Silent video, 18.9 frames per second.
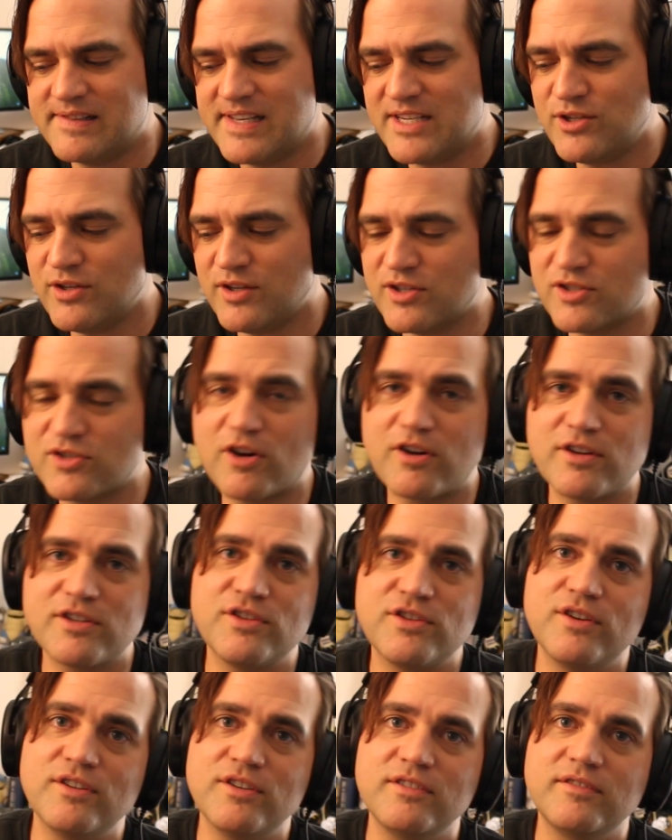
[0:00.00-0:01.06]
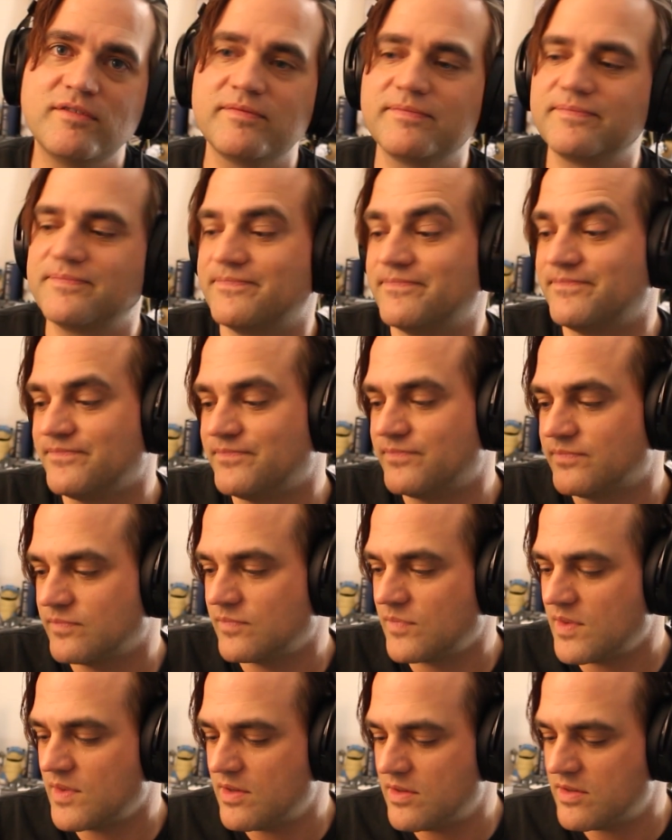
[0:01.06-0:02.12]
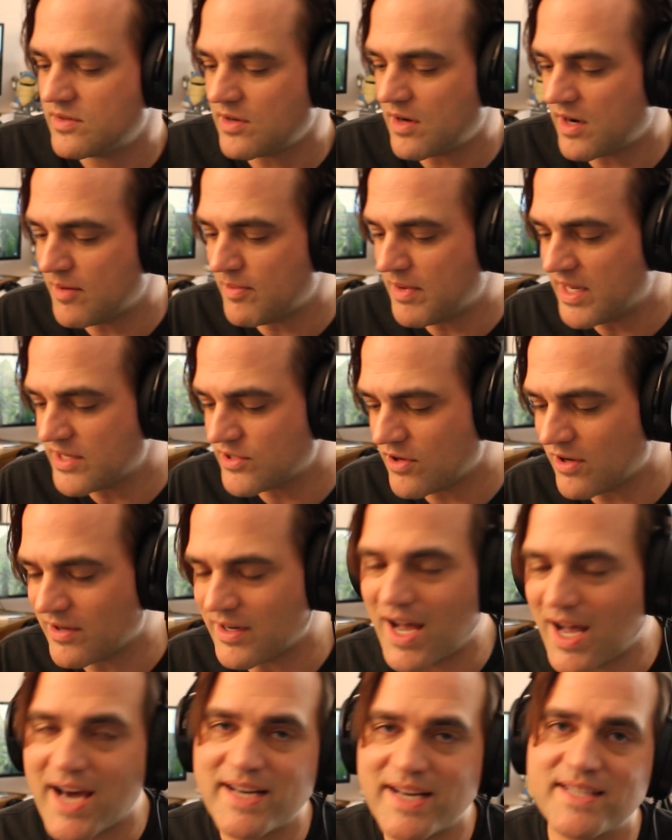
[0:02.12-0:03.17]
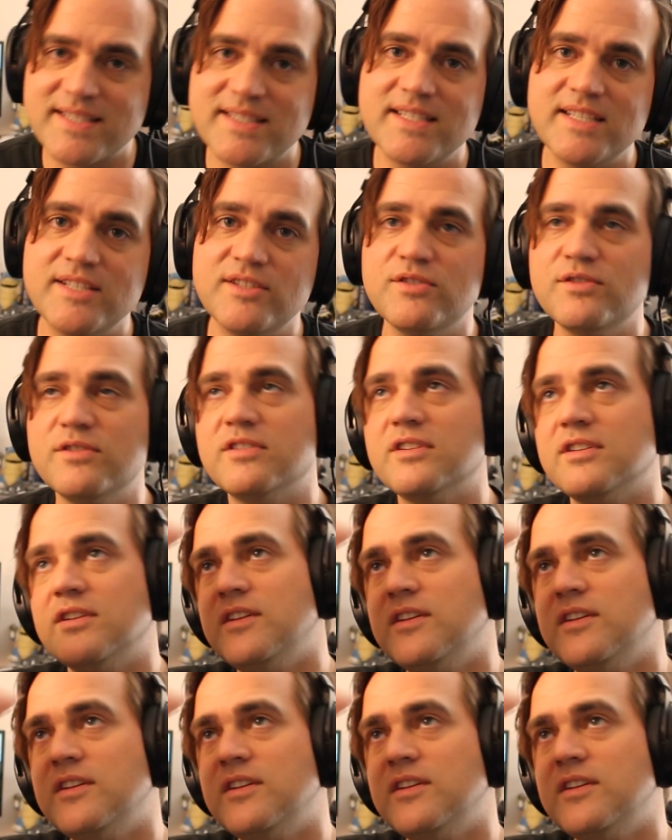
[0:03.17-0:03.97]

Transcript: It took a dark turn. Sorry, man. It's called honesty, dude.